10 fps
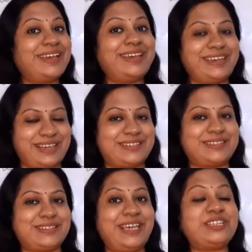
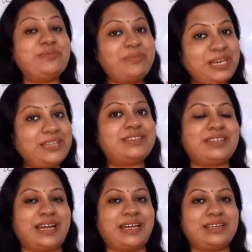Yes, it means
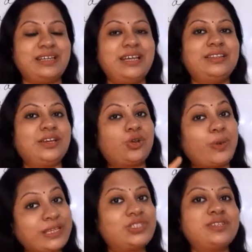that the
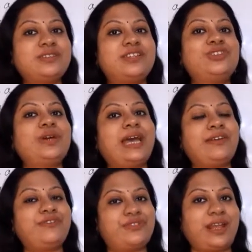questions that you
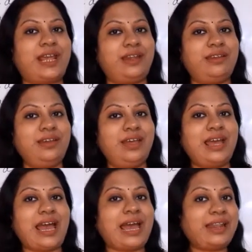have read
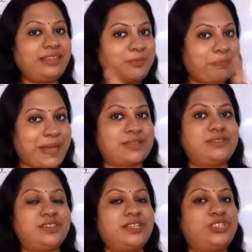and the
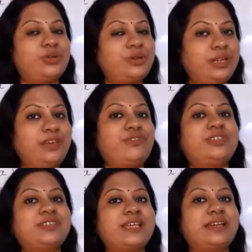passage that you are reading for
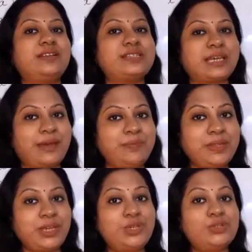the second
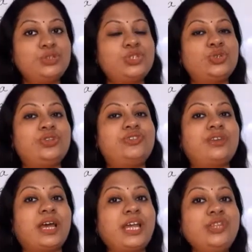time, you should
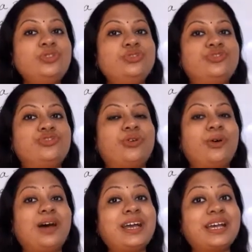try to
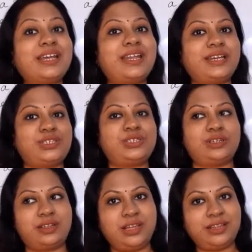draw a
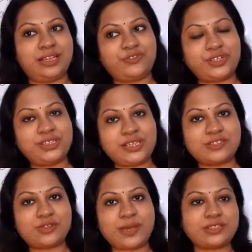connection that for
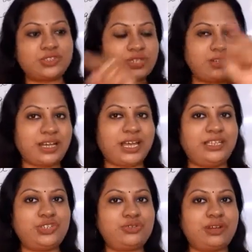this question, I
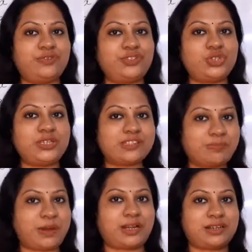need to refer to
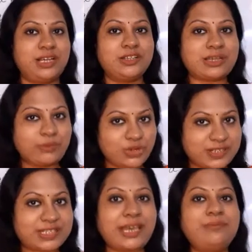this part. So I'm going to
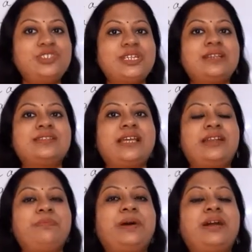skim just
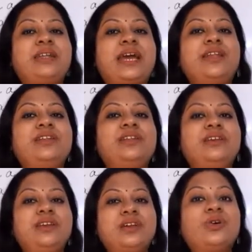that part
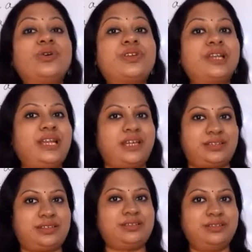and
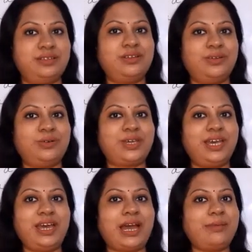correlate.
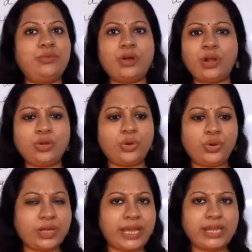Okay, I'm not
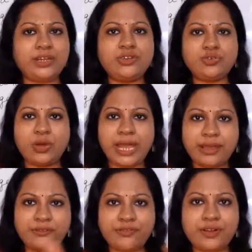going to get into
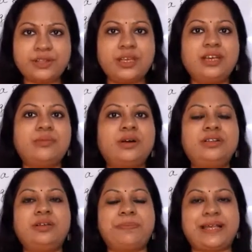everything
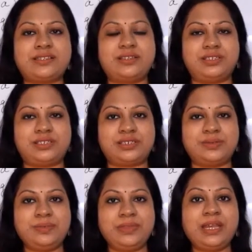about the passage.
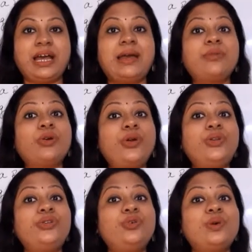I'm
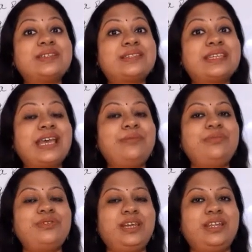going to do a
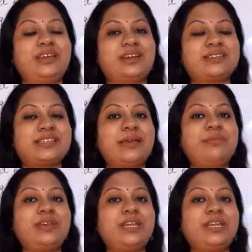skimmed reading. A skimmed